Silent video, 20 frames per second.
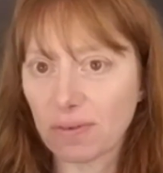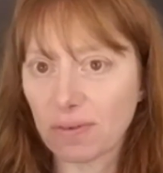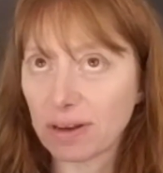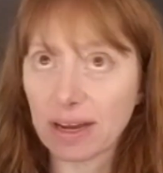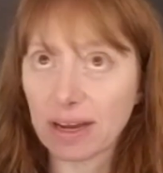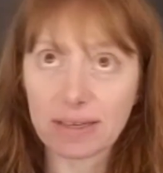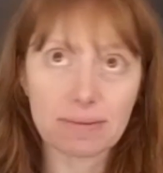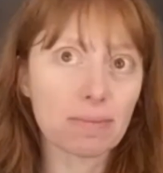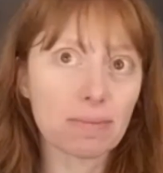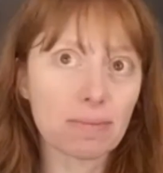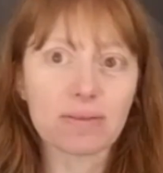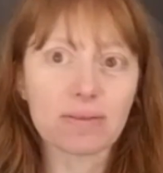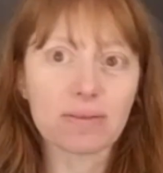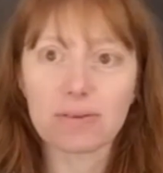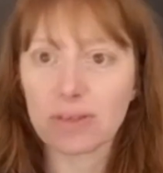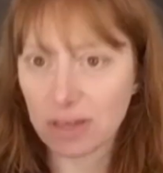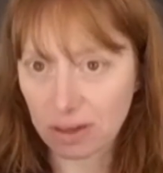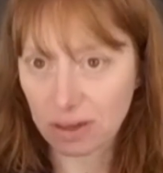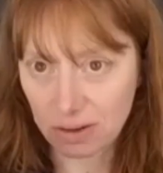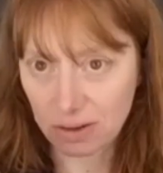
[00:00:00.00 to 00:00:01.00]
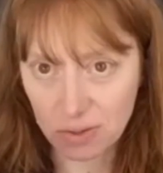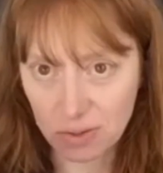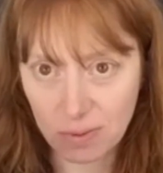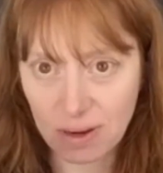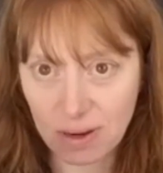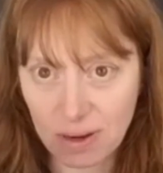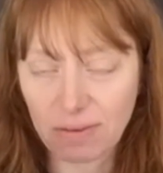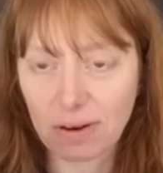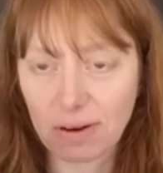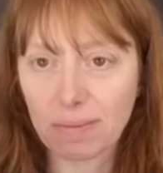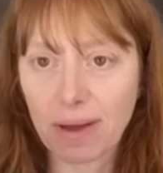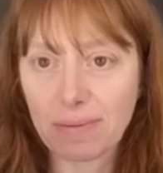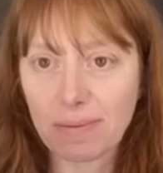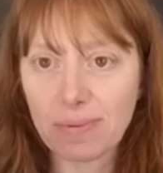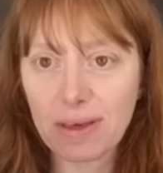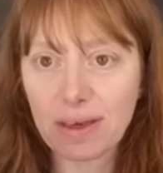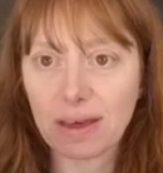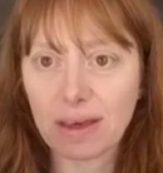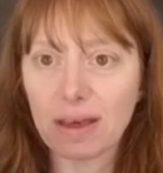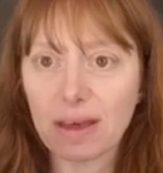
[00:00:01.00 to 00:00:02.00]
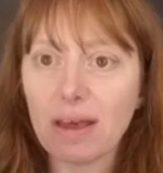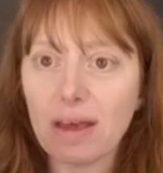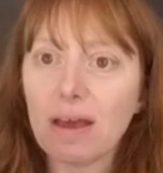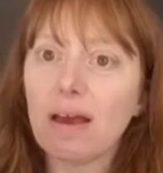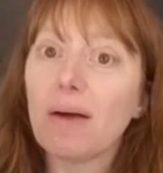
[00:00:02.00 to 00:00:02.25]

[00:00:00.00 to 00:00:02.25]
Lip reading: the next months, years, whatever it might be.